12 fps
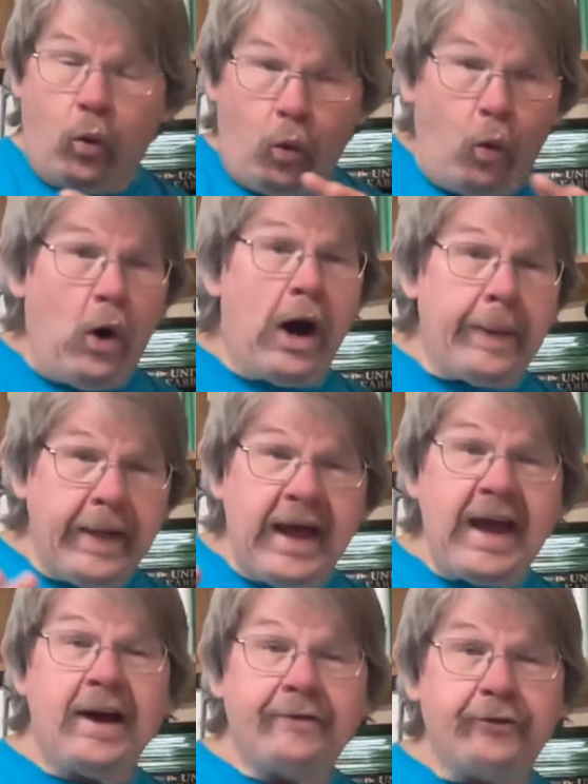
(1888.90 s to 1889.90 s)

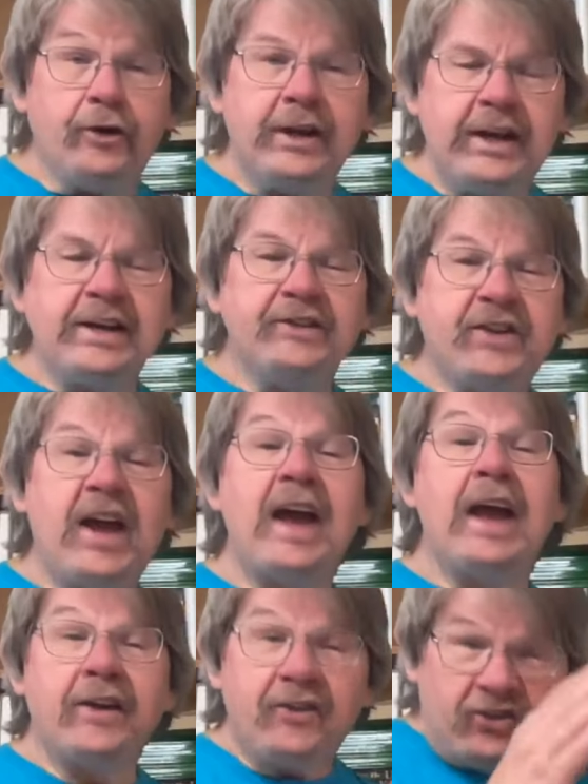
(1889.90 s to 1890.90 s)
whatever it
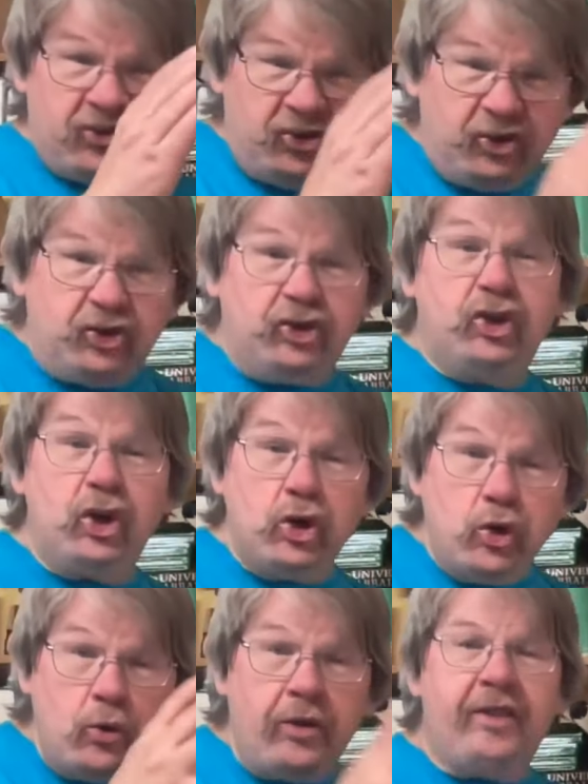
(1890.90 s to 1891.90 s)
takes,
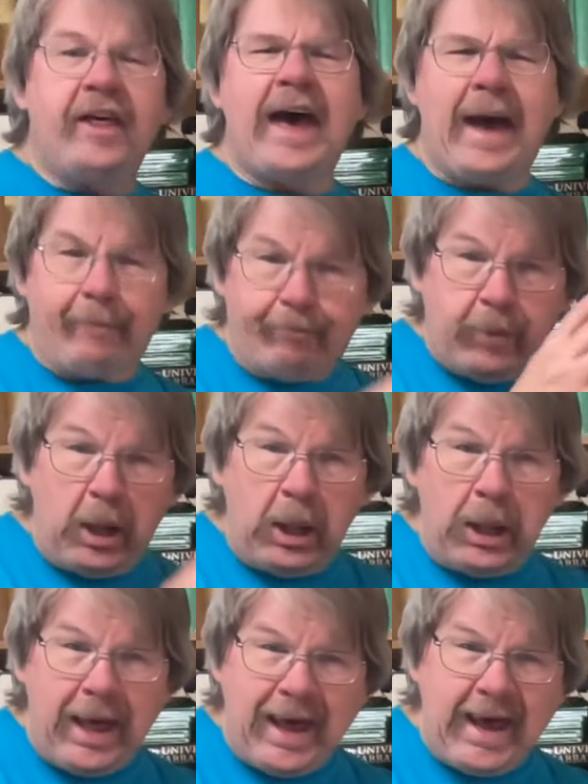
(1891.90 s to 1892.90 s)
do that
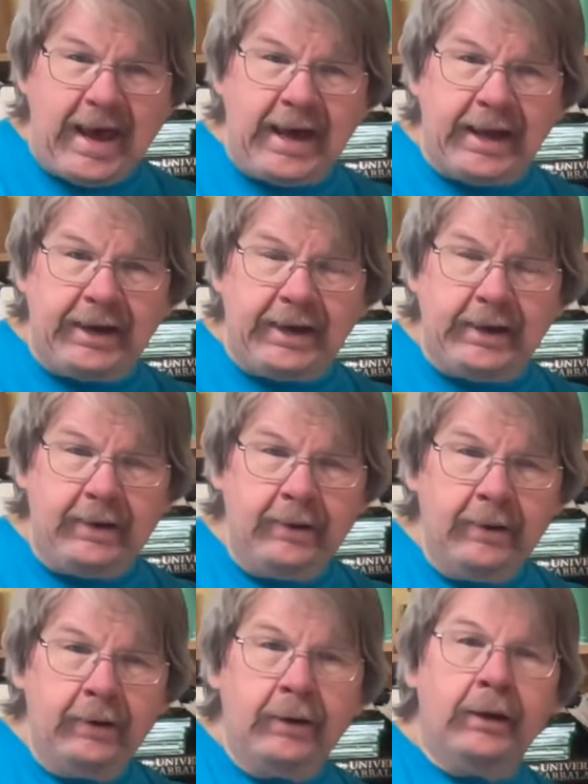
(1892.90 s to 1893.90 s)
plan.
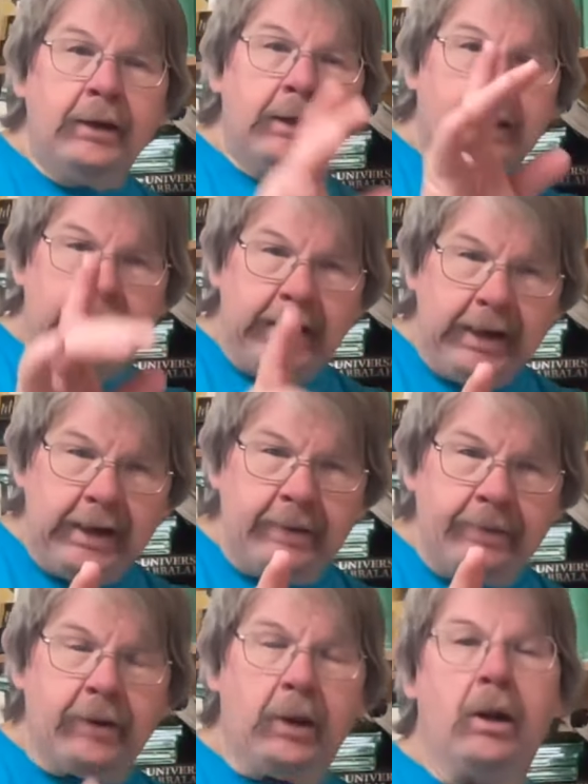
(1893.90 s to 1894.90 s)

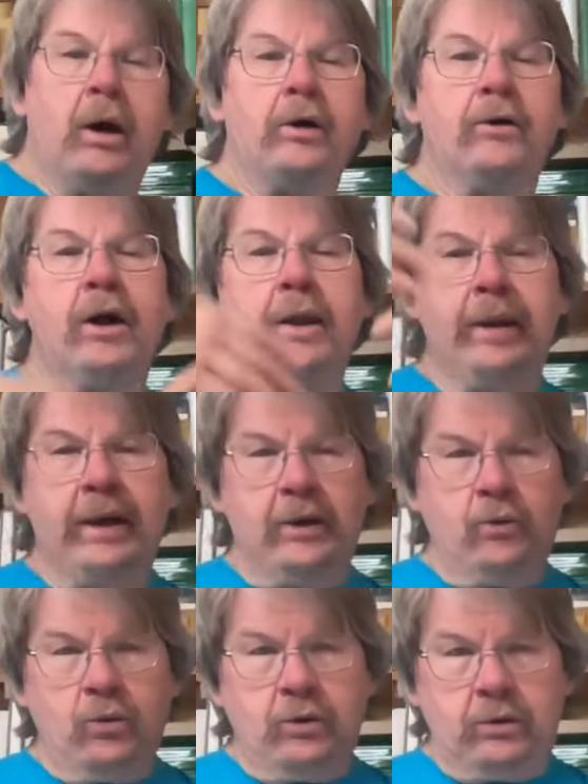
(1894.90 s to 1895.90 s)
In the long run,
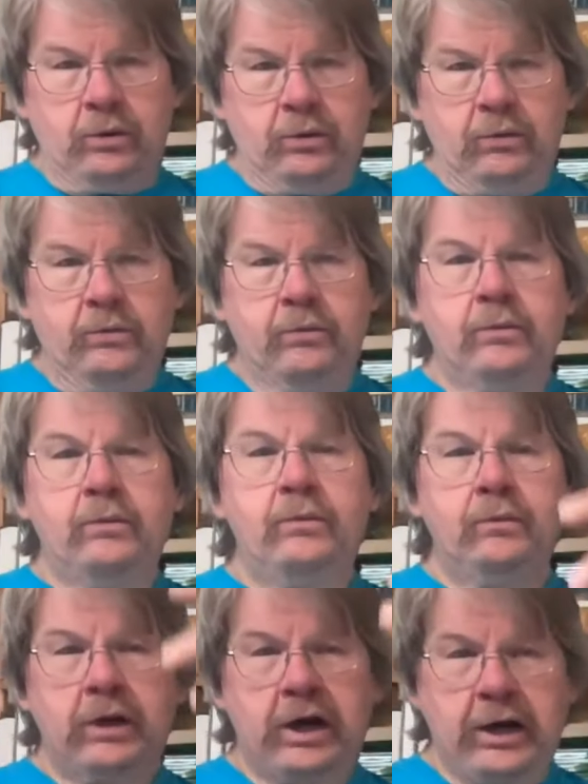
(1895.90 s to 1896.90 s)
it will
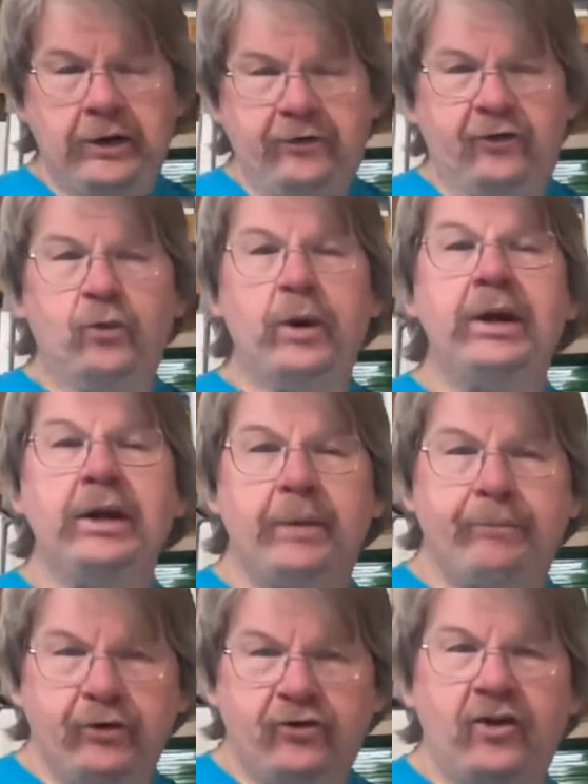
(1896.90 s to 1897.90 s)
uh, sweeten
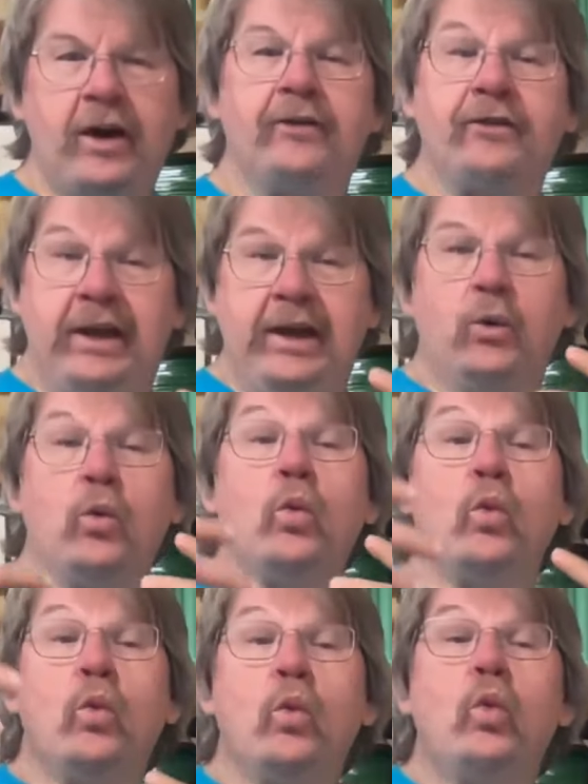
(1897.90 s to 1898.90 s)
up your chest. It
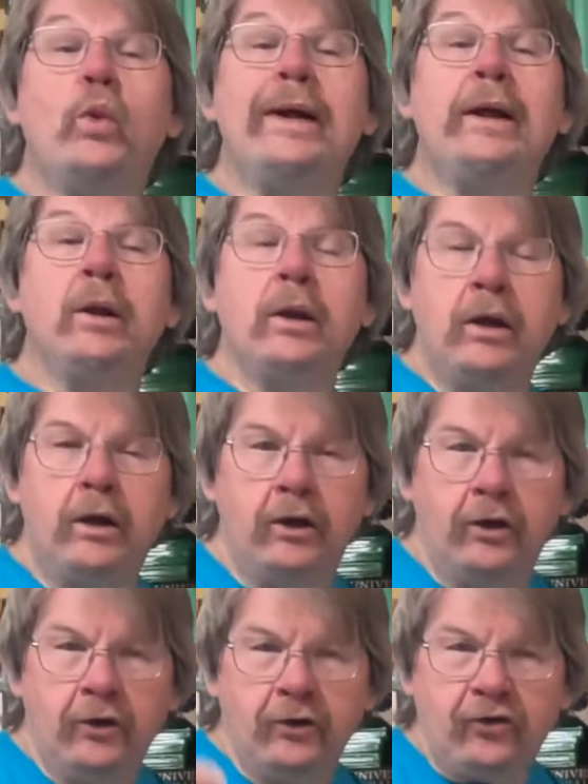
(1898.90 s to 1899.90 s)
will
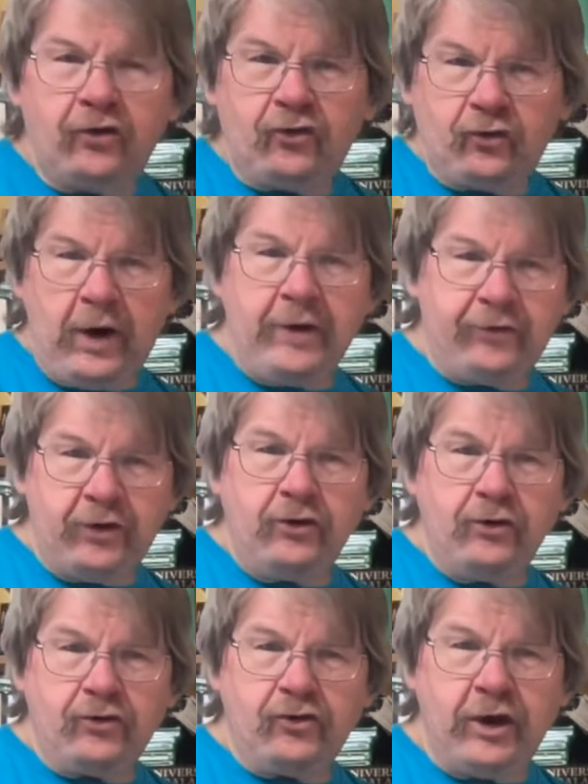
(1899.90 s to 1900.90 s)

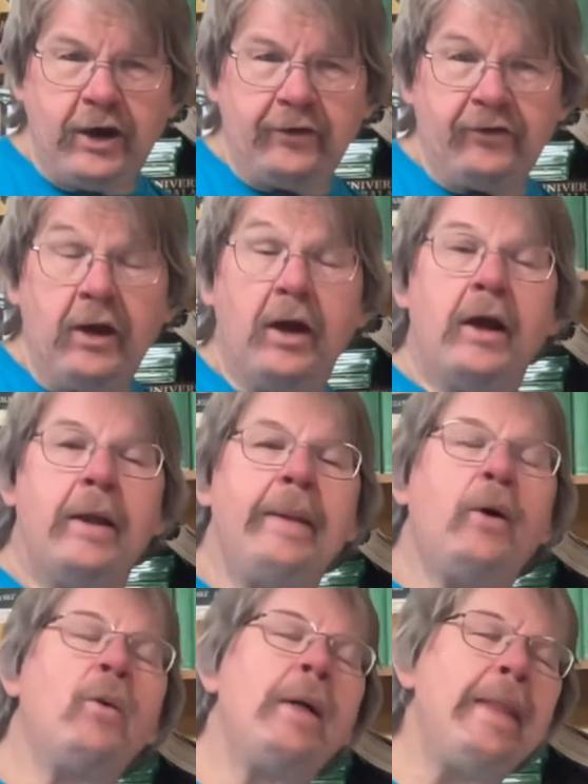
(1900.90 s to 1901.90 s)
strengthen your chest.
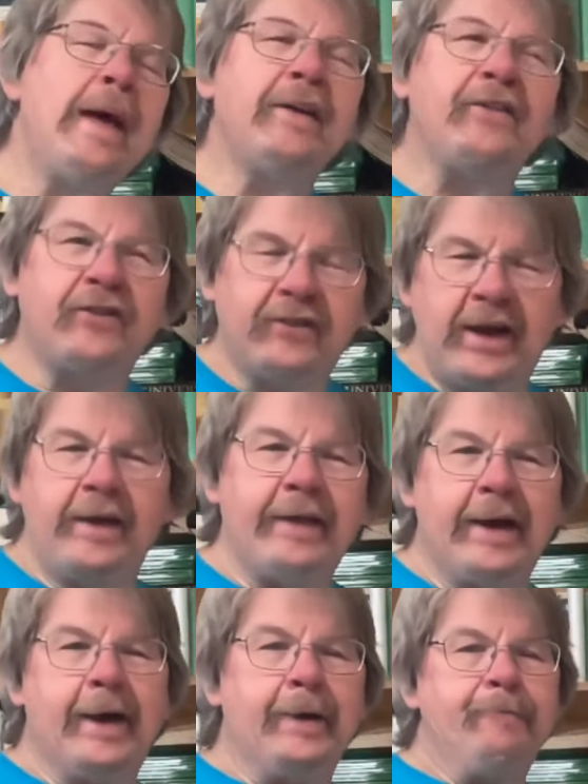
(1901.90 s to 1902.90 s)
Now, when they say
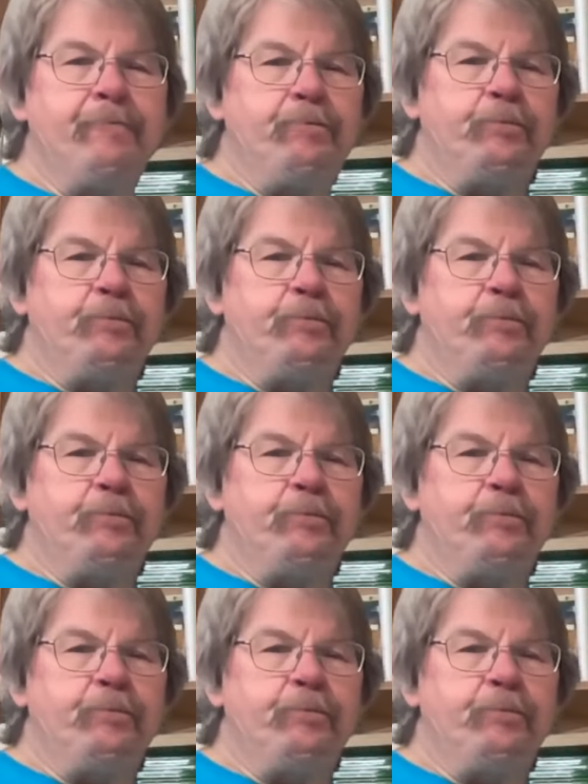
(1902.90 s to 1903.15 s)
that,